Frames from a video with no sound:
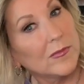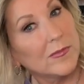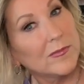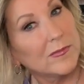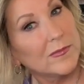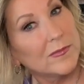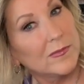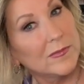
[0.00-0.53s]

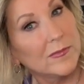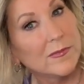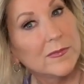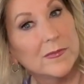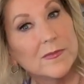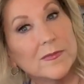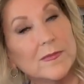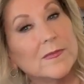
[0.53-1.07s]

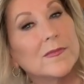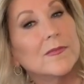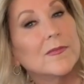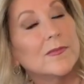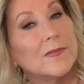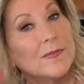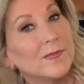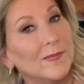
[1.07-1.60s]

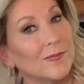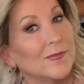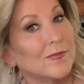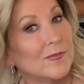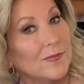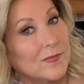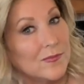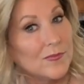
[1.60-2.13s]

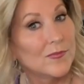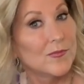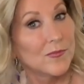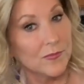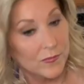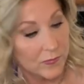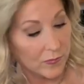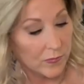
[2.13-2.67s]

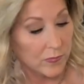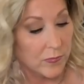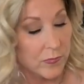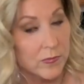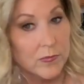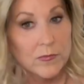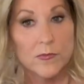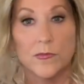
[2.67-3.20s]

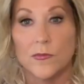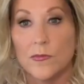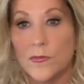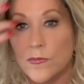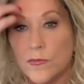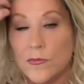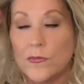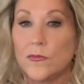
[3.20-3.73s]

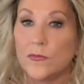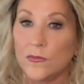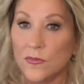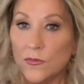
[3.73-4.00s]
No one is speaking in this clip.